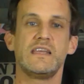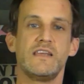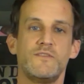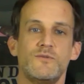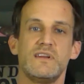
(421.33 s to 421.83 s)

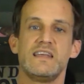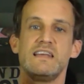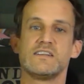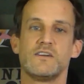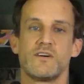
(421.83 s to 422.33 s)
If you
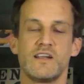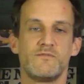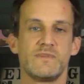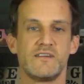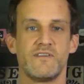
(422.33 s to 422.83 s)
need to look at it
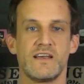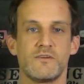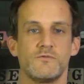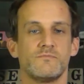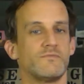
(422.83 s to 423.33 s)
from a different
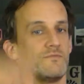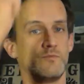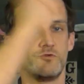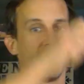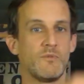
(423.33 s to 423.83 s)
angle,
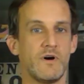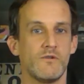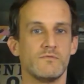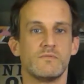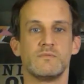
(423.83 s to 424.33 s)
drop the
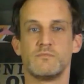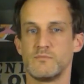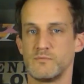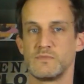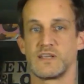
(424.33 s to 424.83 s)
pole,
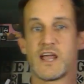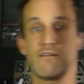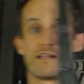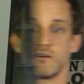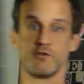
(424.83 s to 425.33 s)

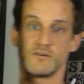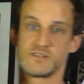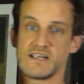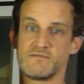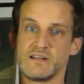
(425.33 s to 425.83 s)
carry it across
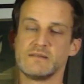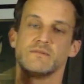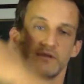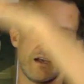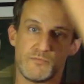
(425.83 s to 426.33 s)
safely,
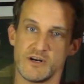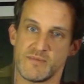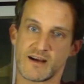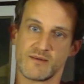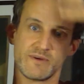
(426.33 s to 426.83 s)
and put it
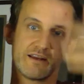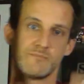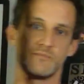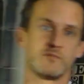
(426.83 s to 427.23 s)
back up again.